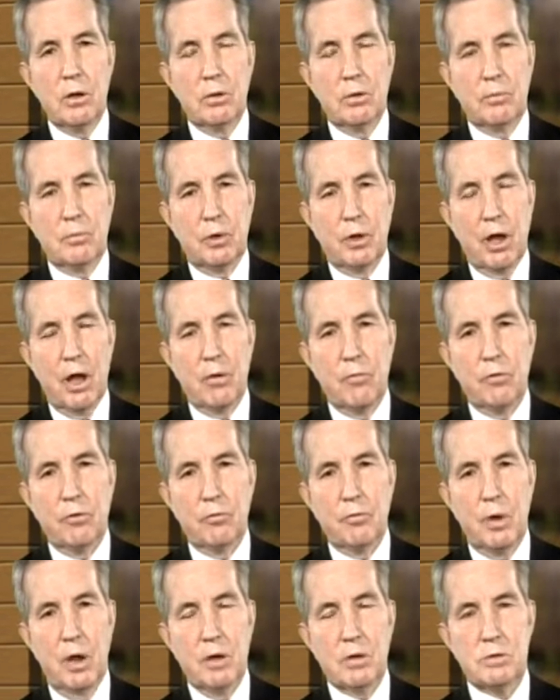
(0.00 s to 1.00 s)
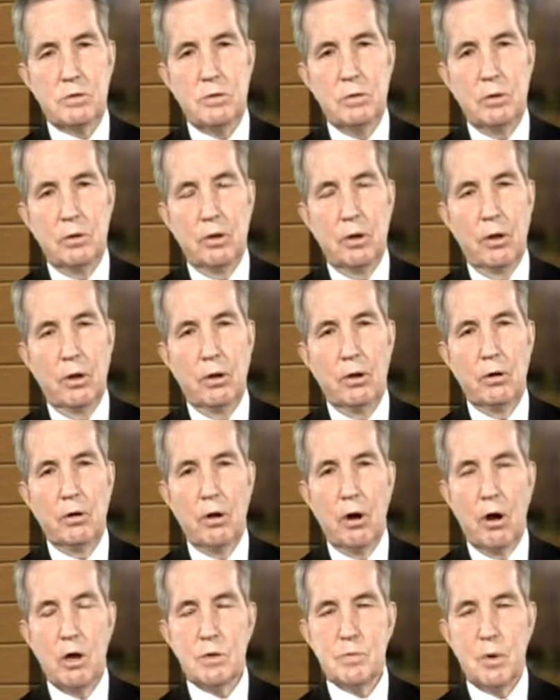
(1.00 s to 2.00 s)
The plan was based in
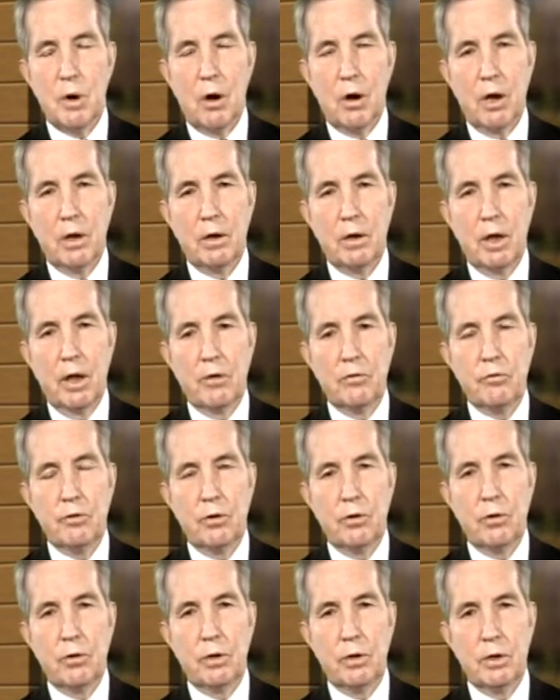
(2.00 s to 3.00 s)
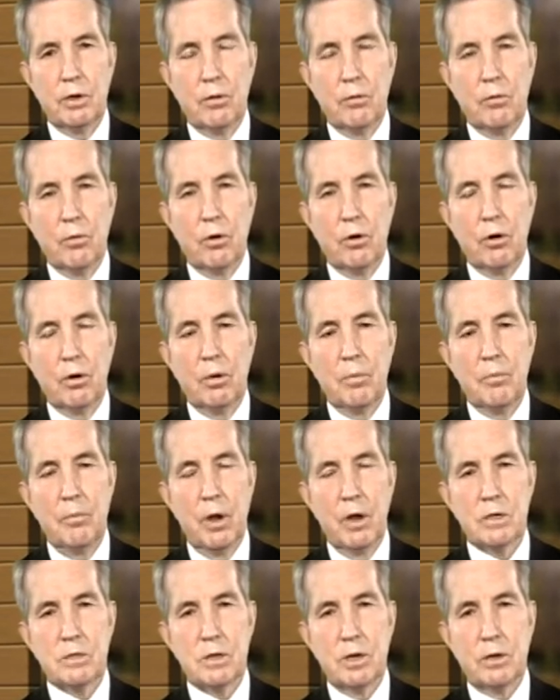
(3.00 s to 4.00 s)
large part, I guess, you know, in a word,
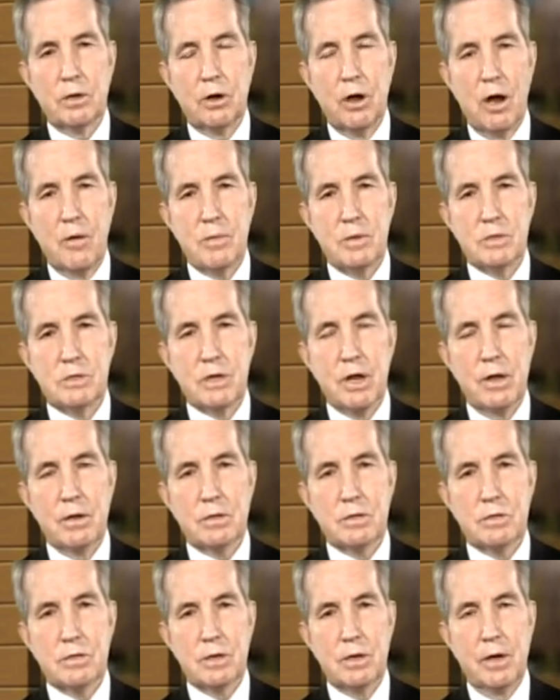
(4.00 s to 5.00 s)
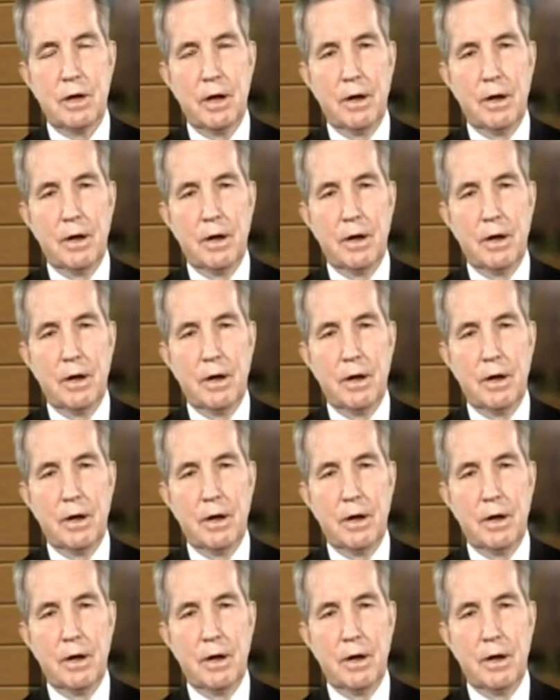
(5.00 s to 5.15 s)
based on common sense.